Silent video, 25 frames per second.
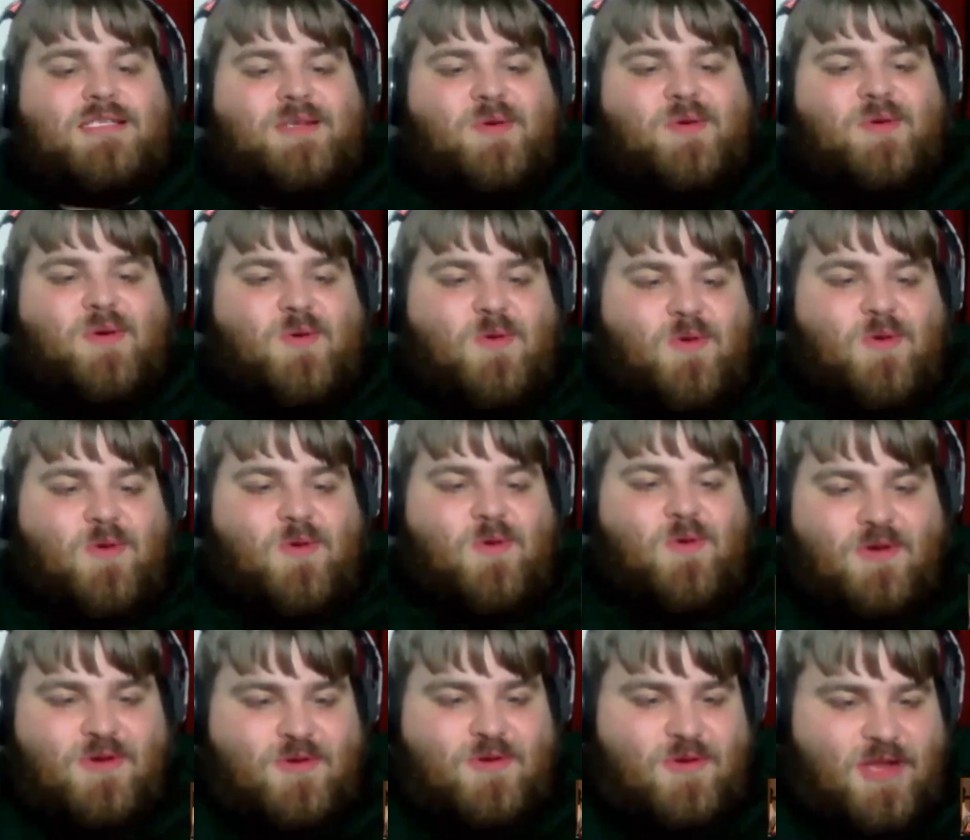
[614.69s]
So we
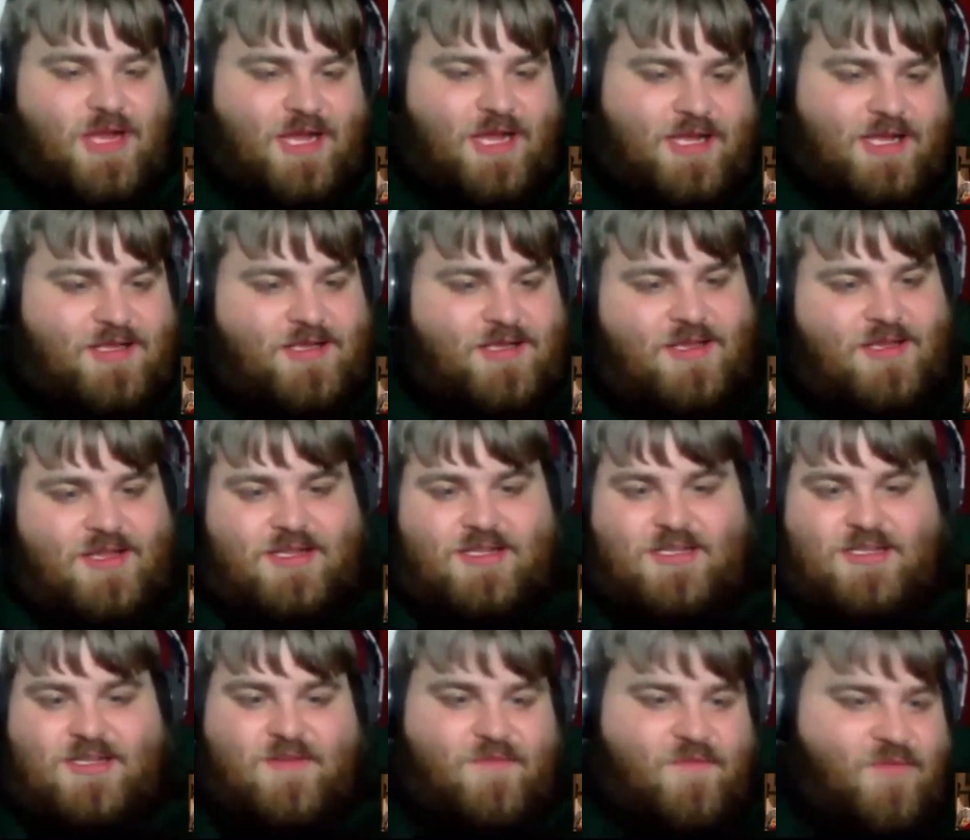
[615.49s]
were like
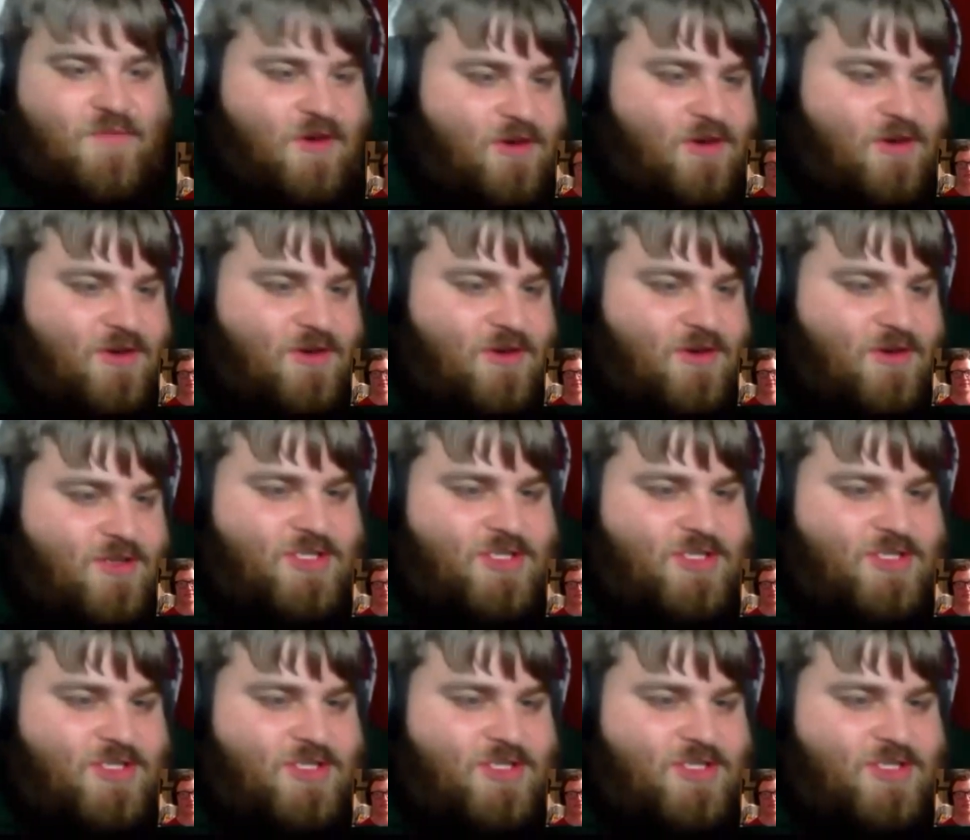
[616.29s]
the first